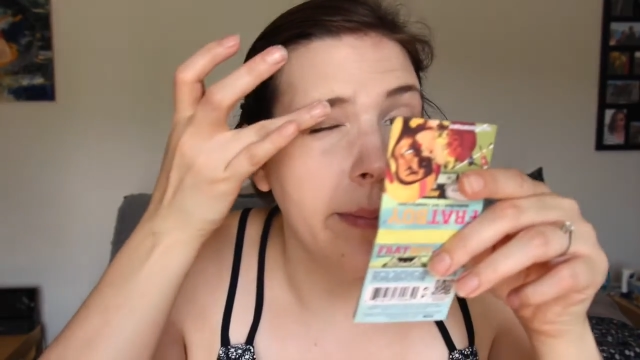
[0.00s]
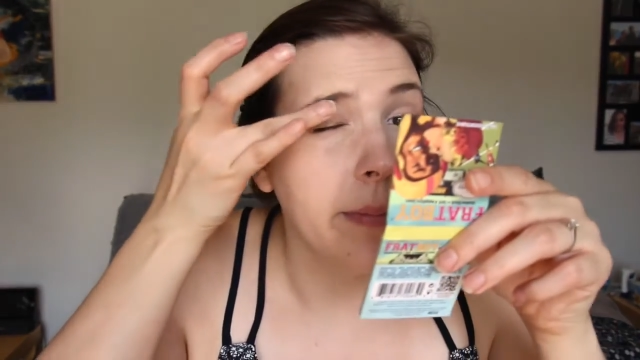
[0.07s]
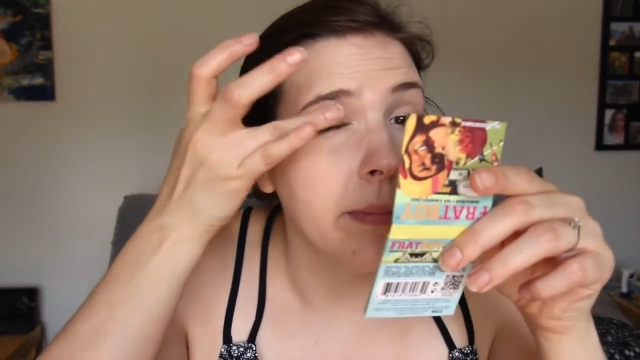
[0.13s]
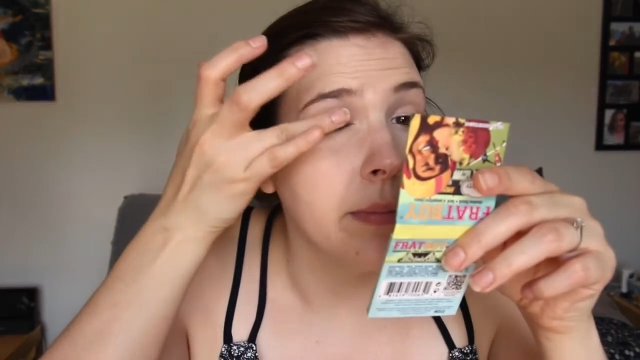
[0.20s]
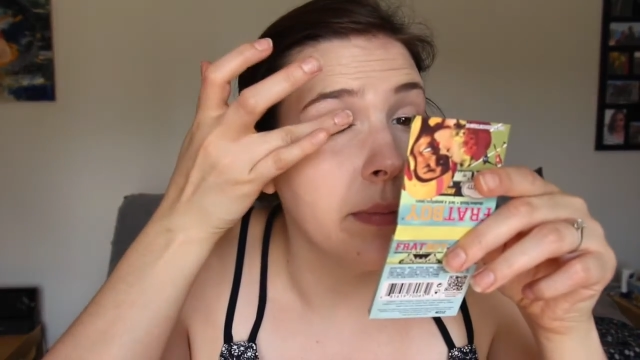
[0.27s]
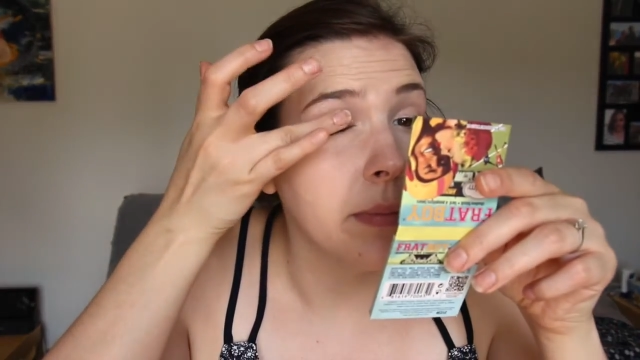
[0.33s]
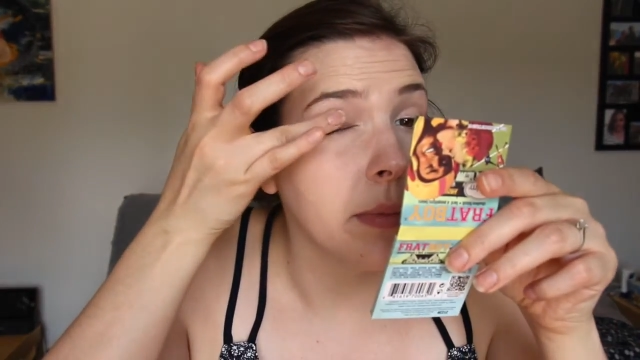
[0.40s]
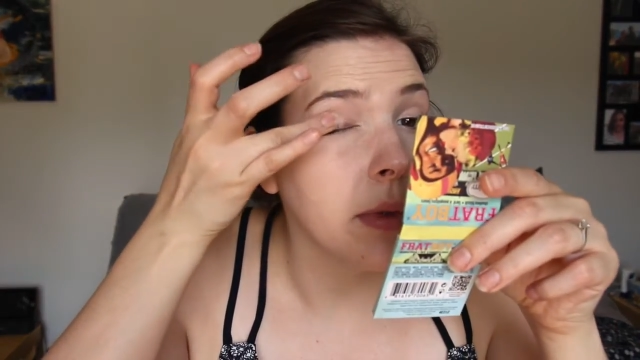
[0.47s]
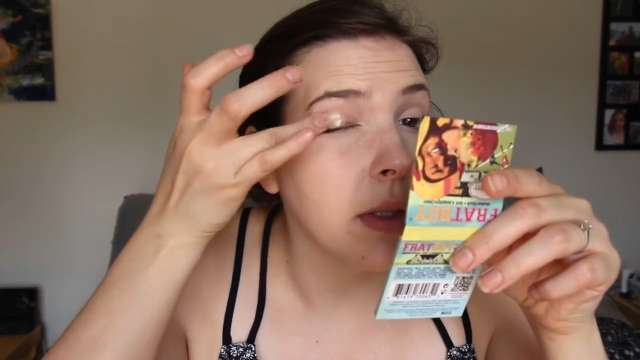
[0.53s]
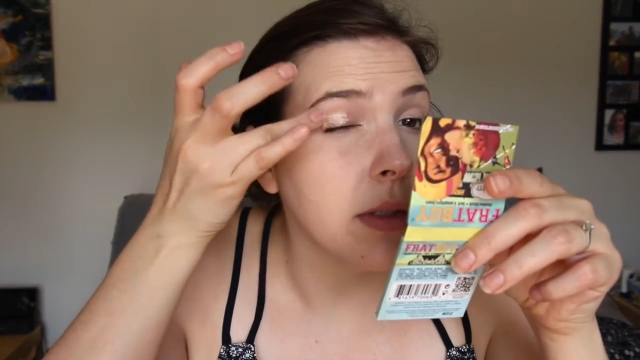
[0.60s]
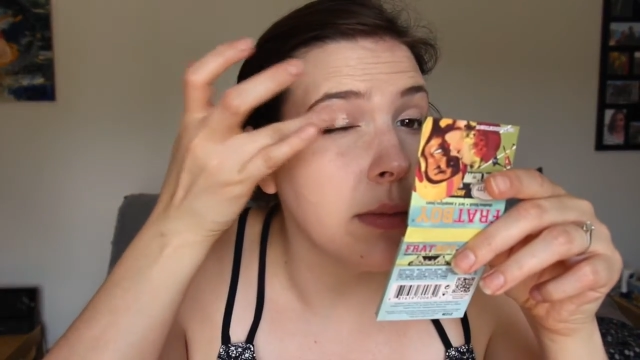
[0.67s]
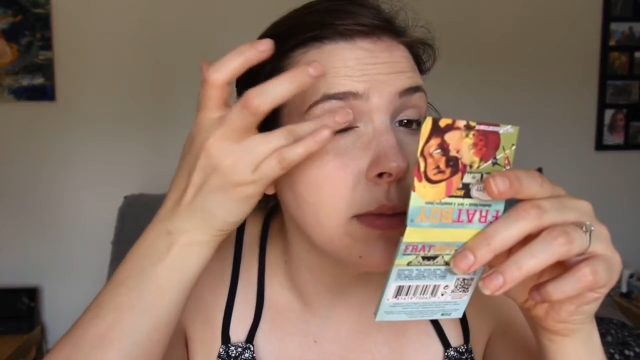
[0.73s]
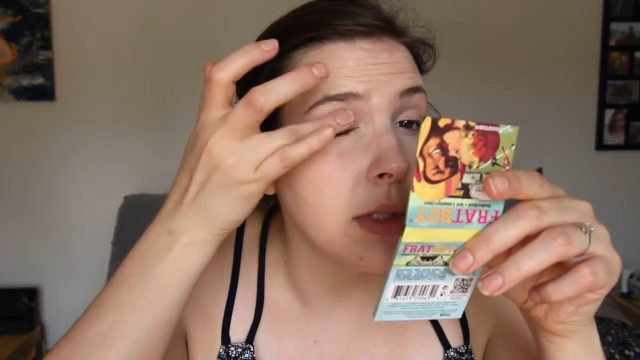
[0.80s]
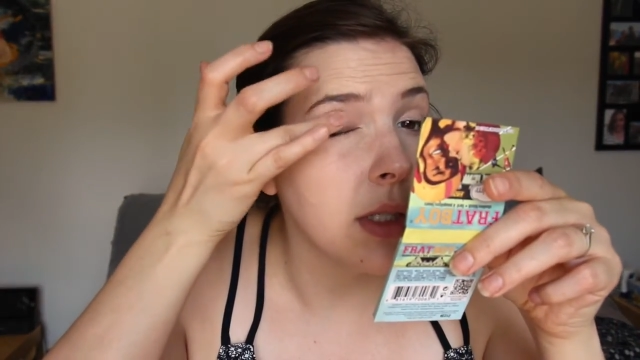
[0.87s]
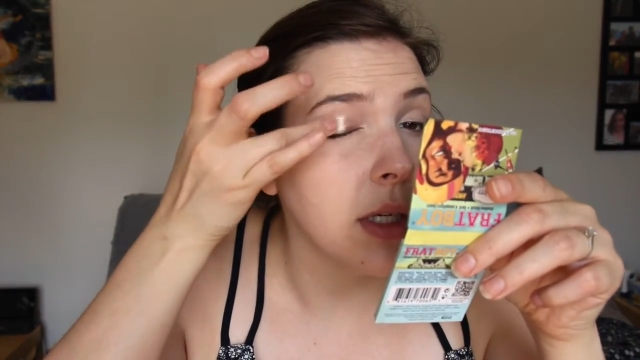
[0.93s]
So
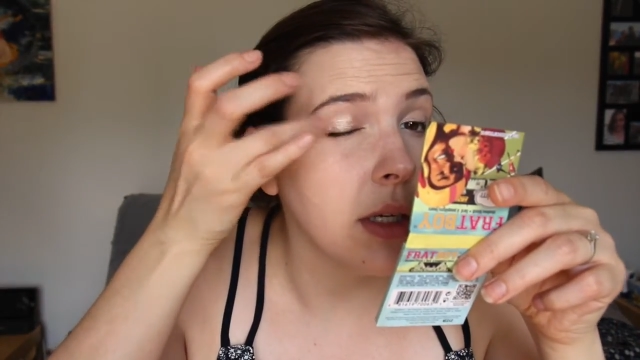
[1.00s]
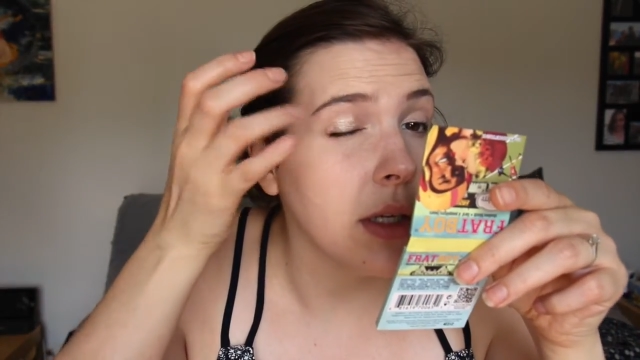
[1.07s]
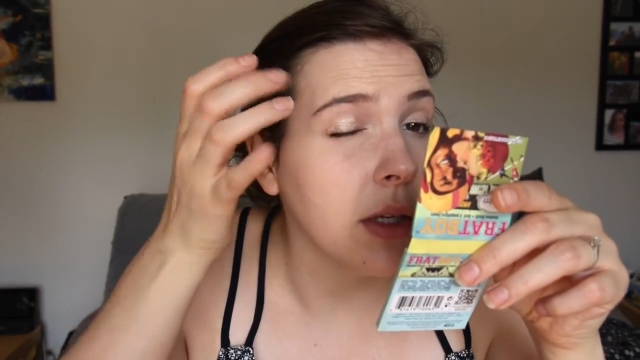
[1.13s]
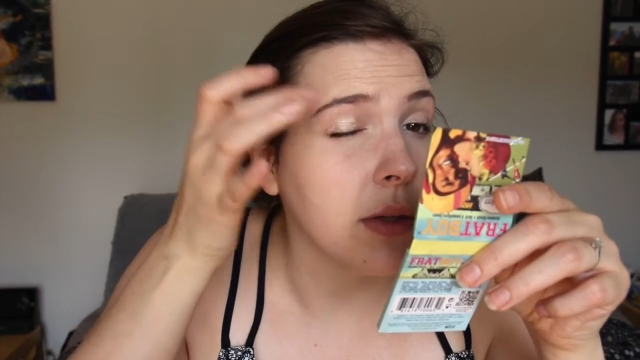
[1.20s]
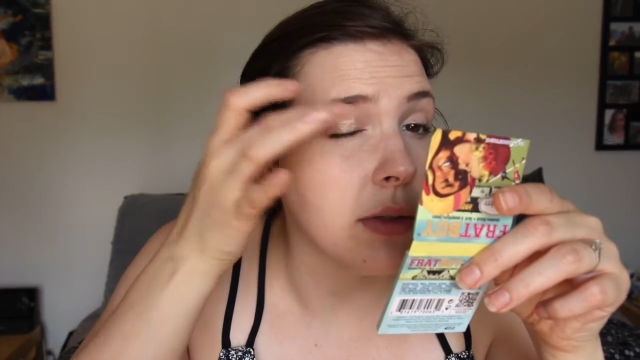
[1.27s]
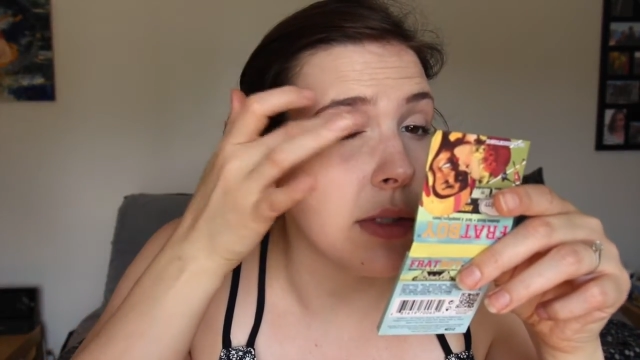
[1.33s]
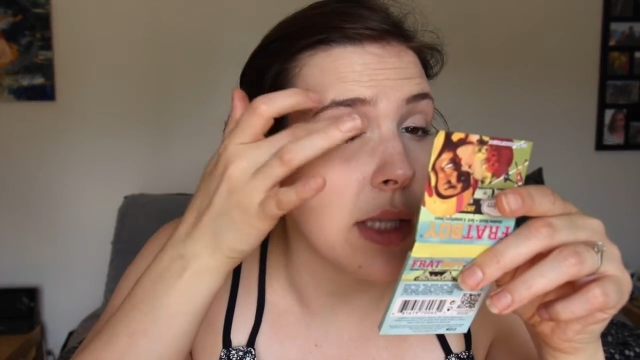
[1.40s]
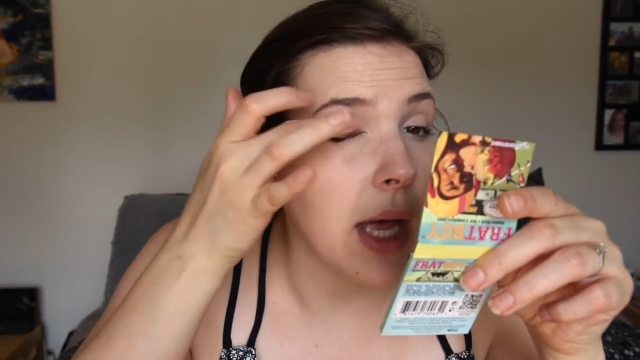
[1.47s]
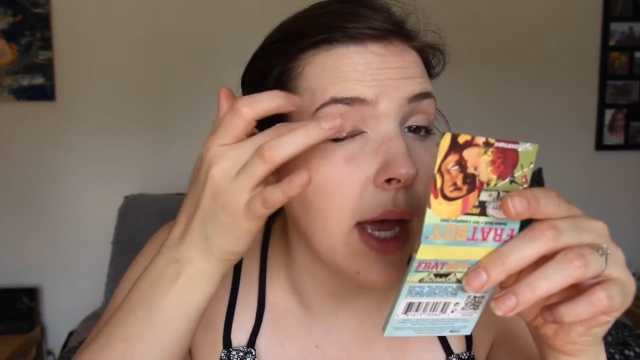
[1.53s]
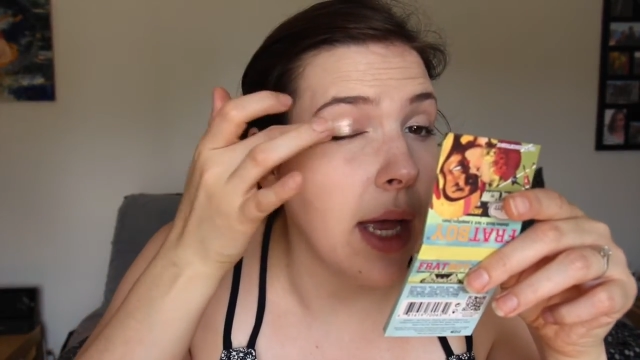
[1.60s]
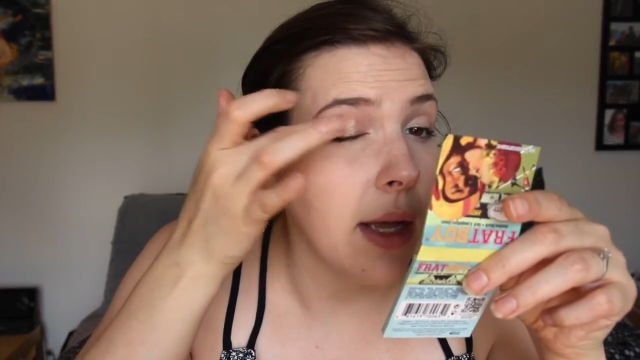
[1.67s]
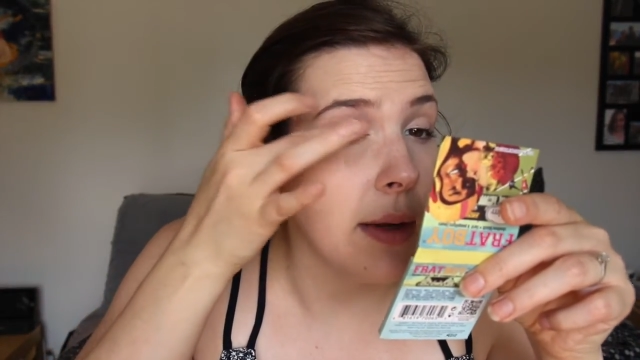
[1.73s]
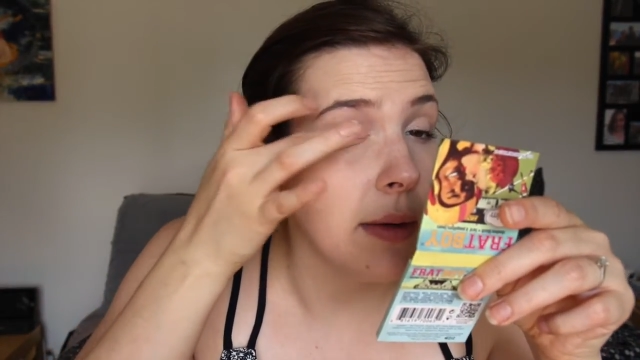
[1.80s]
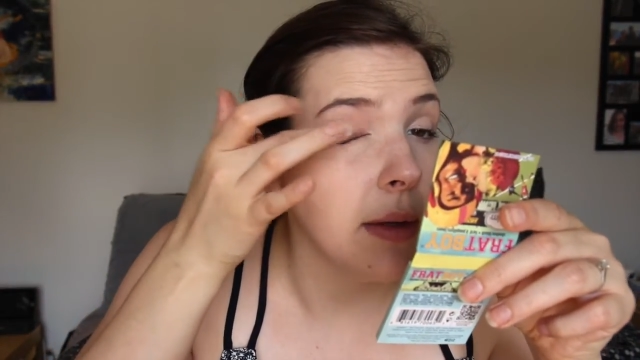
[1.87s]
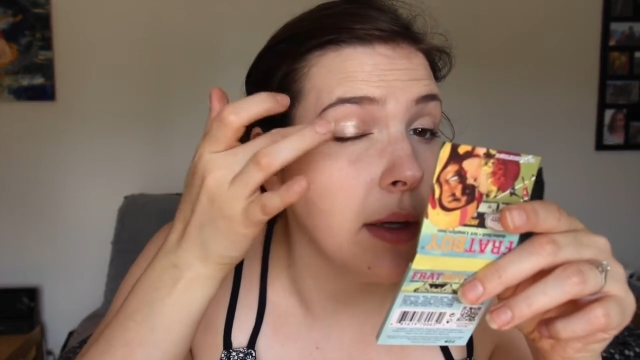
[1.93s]
I'm just gonna use that.